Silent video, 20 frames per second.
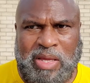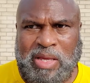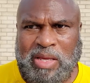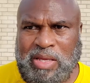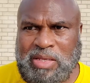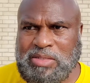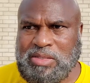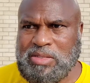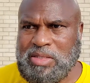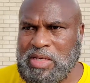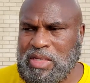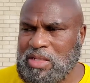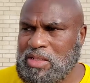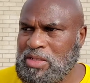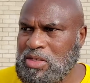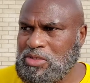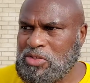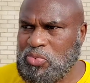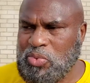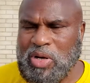he sent
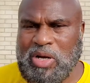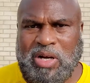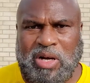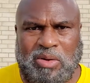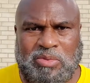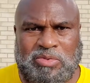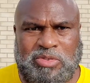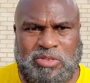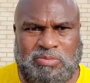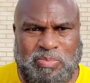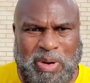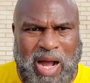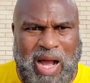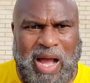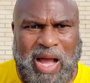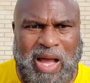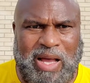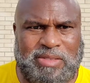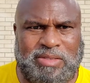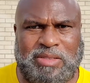the 12
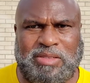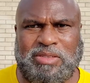spies